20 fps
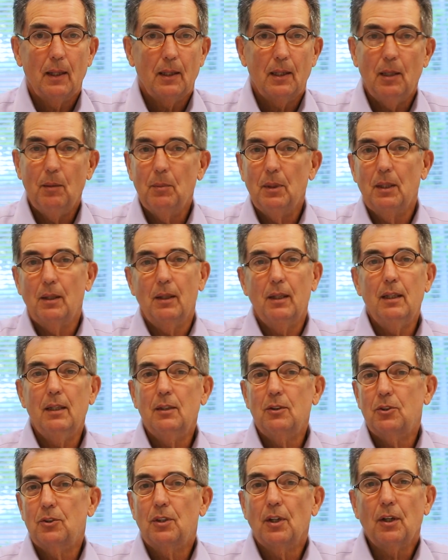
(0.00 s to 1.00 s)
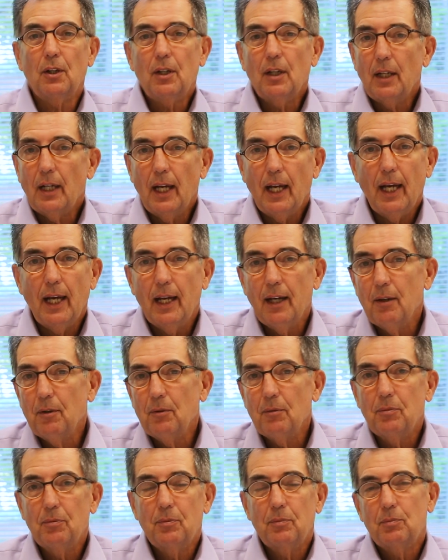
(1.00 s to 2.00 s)
Kim and Liz, they're going to
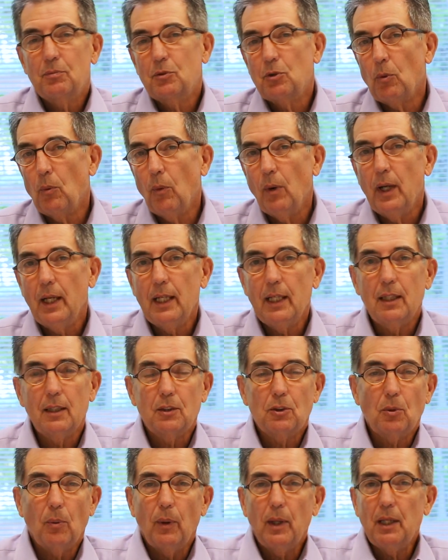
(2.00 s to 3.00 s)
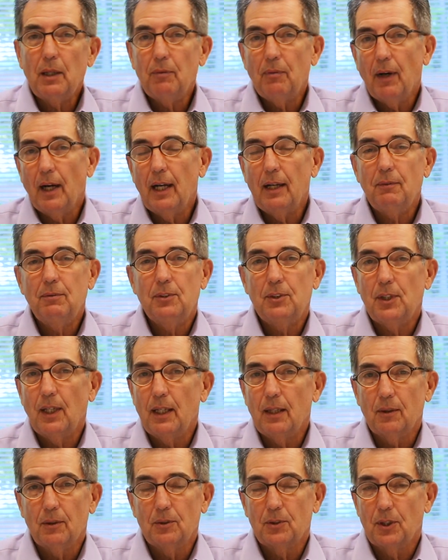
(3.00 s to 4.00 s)
have 20 to 25
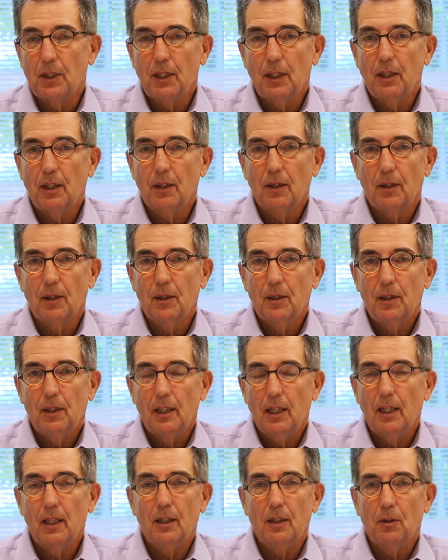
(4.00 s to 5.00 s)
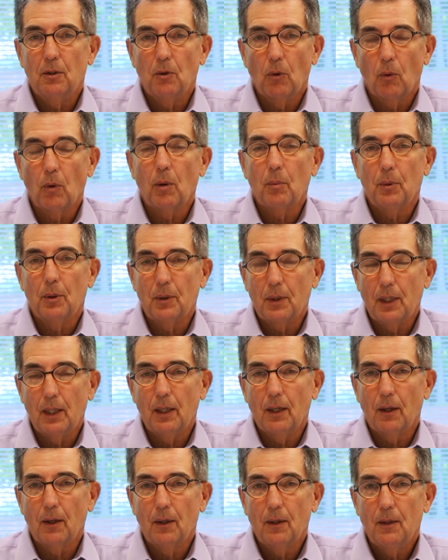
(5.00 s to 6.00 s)
sales a year in a normal
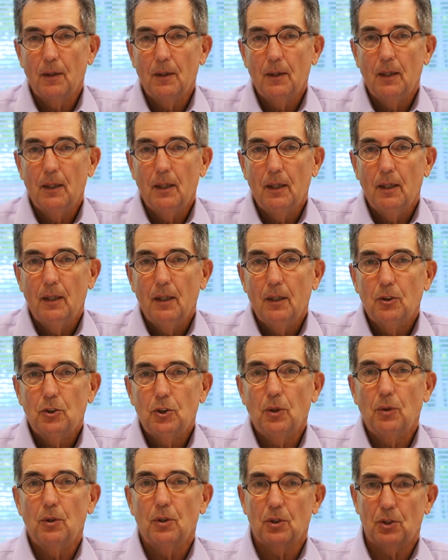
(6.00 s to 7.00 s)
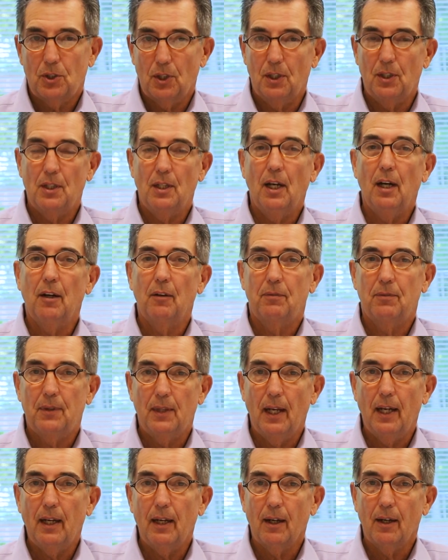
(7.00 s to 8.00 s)
year. So there's enough
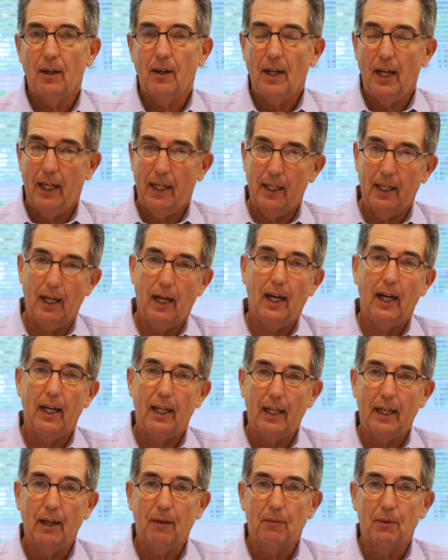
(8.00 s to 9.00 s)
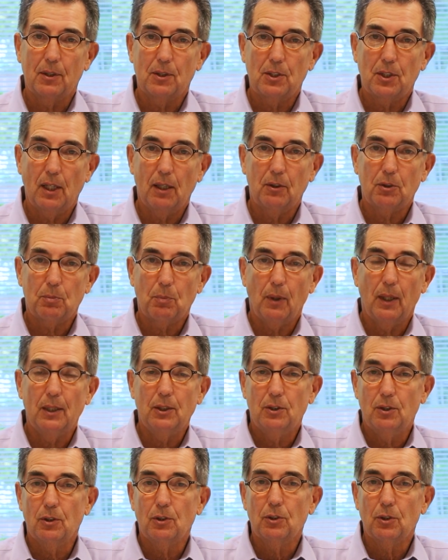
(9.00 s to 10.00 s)
there at a high average sales
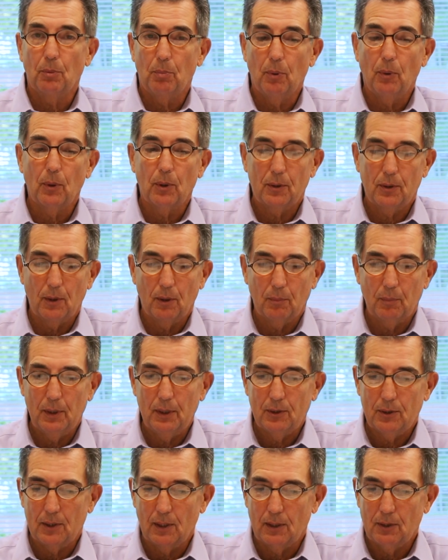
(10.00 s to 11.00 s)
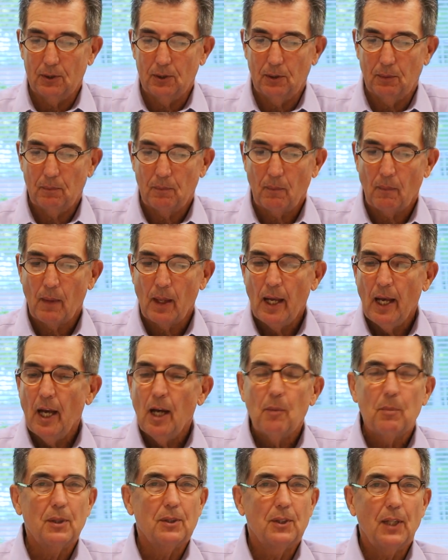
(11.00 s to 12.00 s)
price to support their business.
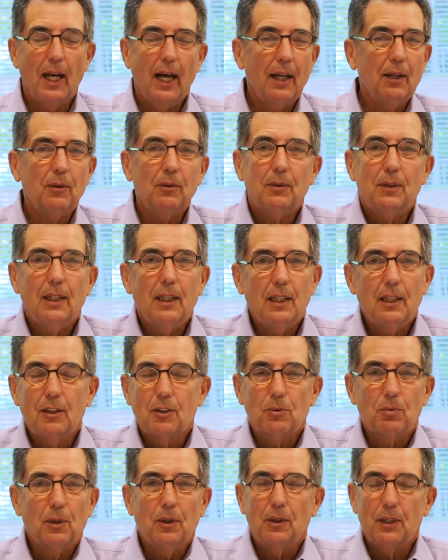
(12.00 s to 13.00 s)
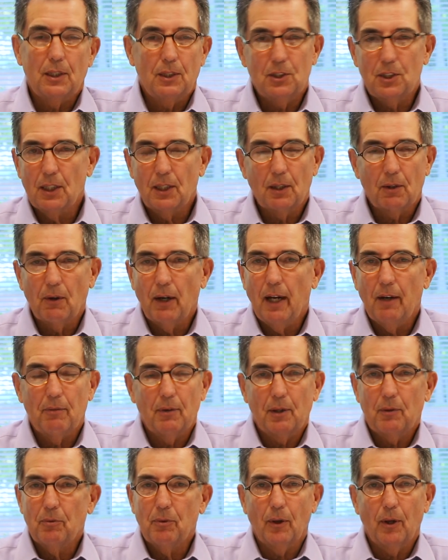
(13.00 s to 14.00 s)
But see, I don't think it's really
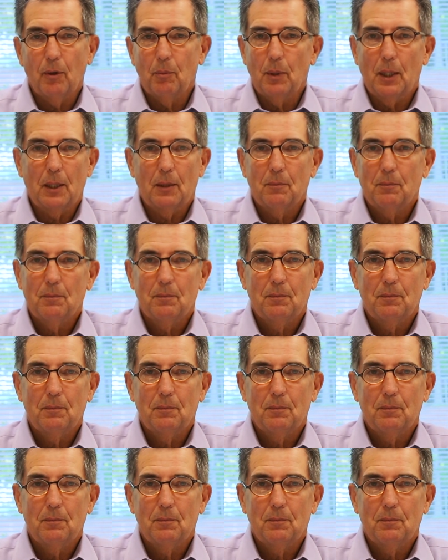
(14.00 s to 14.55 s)
geographic farming.